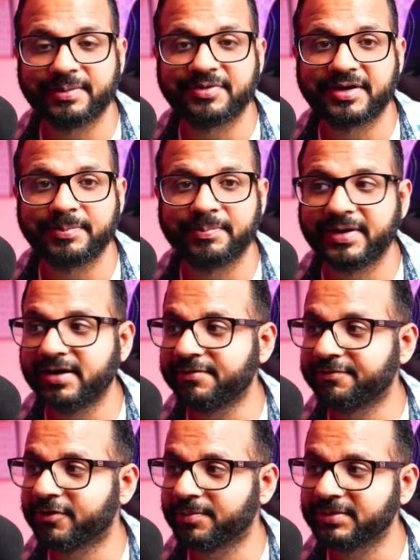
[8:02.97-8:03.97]
run build
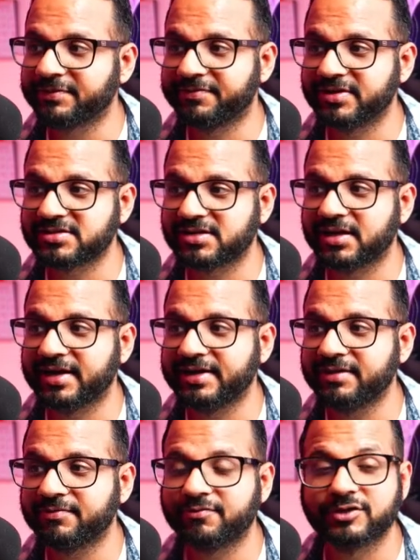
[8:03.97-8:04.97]
from the first
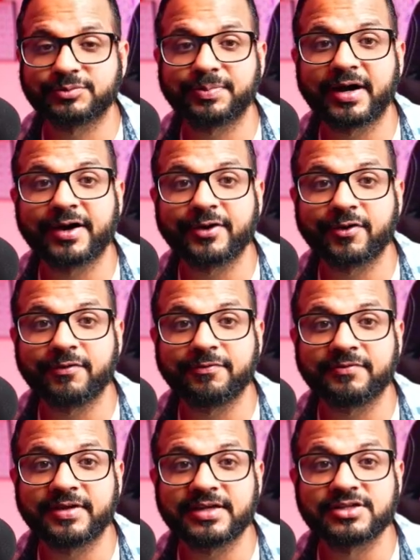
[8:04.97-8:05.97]
line was part
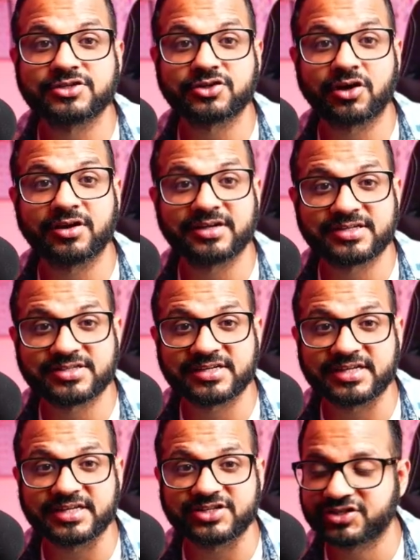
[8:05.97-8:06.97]
of installer
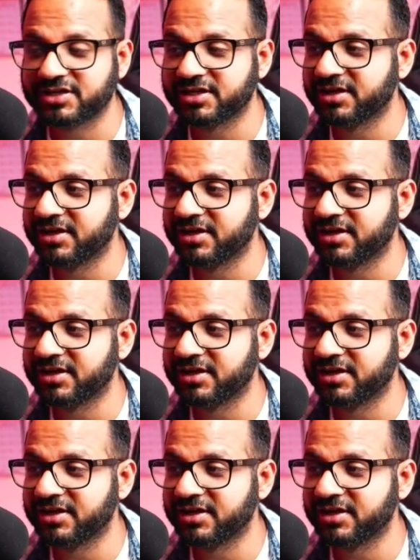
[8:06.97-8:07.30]
stage,